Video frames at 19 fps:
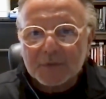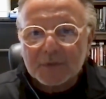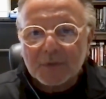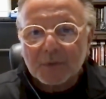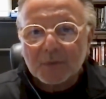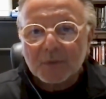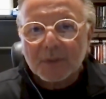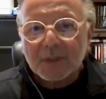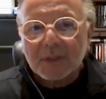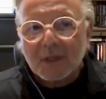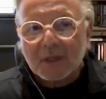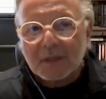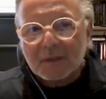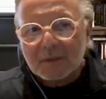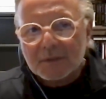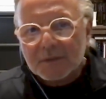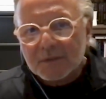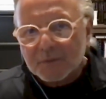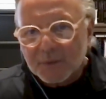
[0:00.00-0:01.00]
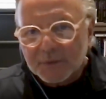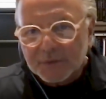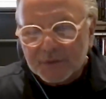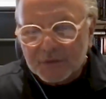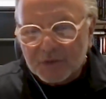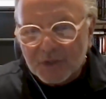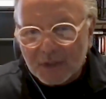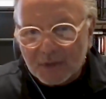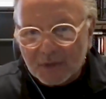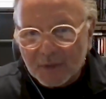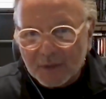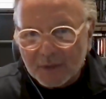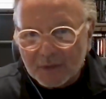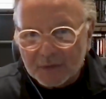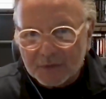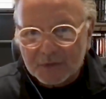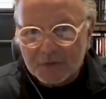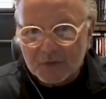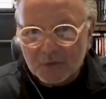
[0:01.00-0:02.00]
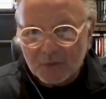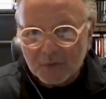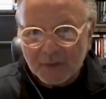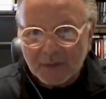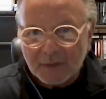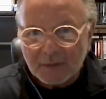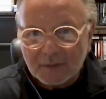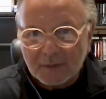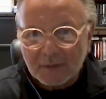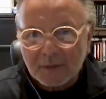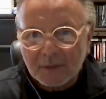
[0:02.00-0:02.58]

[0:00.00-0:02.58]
So regardless of what the generator is doing,